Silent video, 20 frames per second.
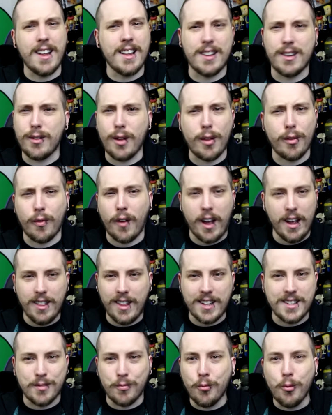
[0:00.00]
It's fine.
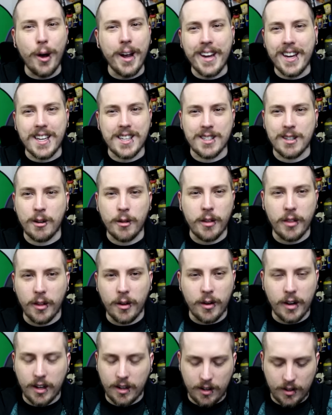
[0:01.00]
That's way easier than
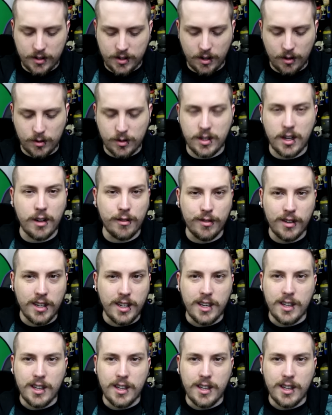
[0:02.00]
learning all this other stuff.